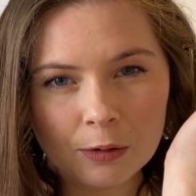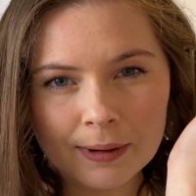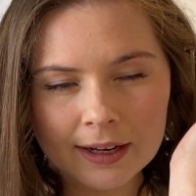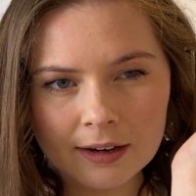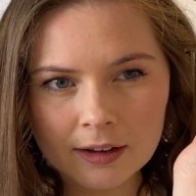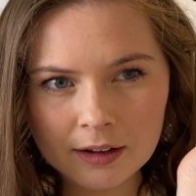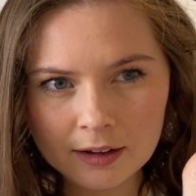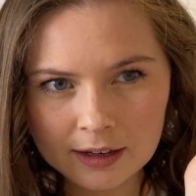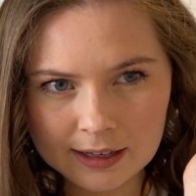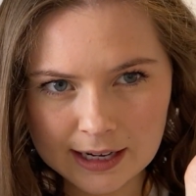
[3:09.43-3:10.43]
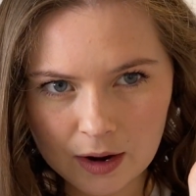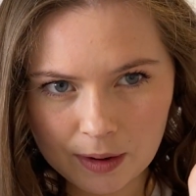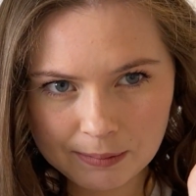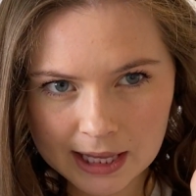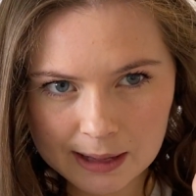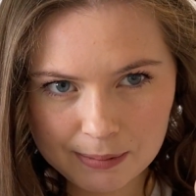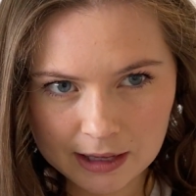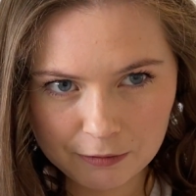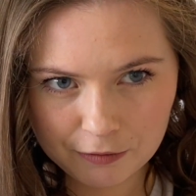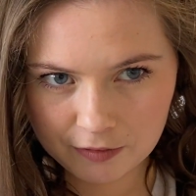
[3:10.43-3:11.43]
bit. Now I'm keeping
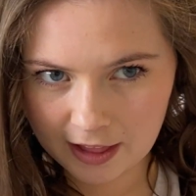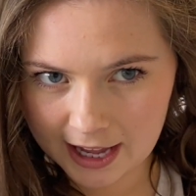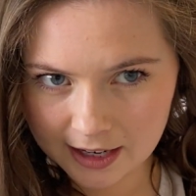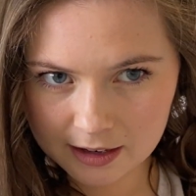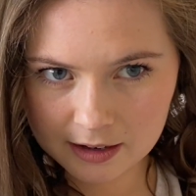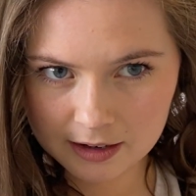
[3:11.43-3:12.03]
it flat